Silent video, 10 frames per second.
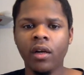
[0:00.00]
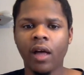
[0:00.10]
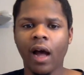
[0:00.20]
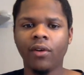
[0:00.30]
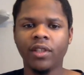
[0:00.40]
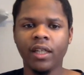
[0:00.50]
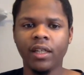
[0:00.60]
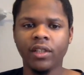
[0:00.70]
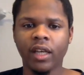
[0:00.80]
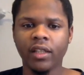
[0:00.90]
I'll see
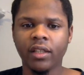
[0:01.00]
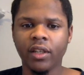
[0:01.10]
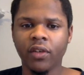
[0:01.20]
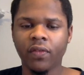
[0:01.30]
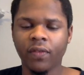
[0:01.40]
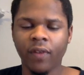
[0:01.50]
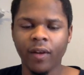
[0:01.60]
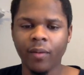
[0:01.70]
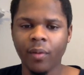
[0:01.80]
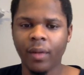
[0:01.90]
this as a year for
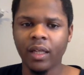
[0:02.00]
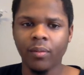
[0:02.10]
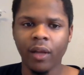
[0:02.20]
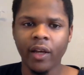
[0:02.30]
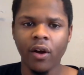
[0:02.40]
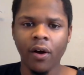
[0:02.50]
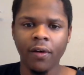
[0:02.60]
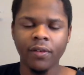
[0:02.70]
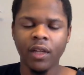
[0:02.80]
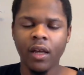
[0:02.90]
them to make the
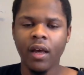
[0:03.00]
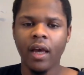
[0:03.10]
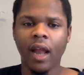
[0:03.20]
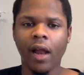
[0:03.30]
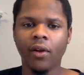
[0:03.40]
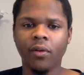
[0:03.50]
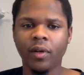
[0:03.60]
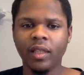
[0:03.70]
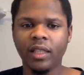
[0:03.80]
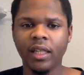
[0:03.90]
playoffs. And I don't
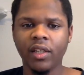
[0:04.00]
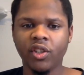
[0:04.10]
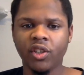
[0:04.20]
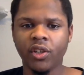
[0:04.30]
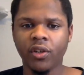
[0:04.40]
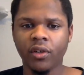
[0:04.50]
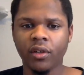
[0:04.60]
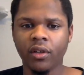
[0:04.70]
really see this year,